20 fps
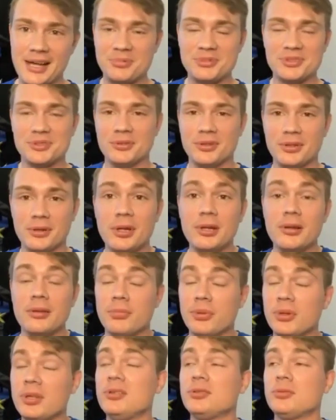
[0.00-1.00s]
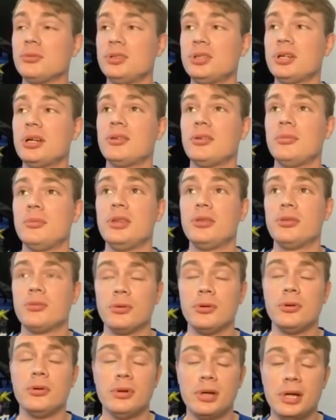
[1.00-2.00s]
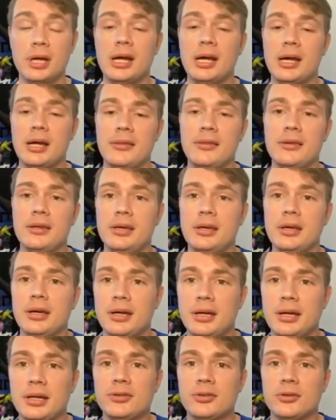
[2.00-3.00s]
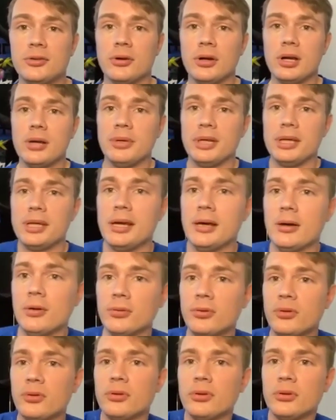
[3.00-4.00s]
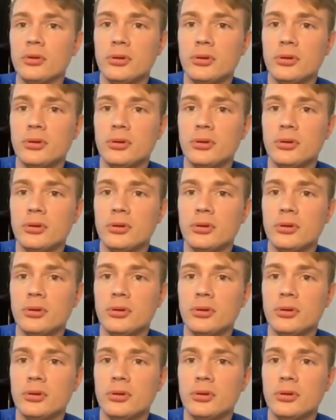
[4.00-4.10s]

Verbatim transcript: Absolutely. And please reach out to me through the uh, Instagram account.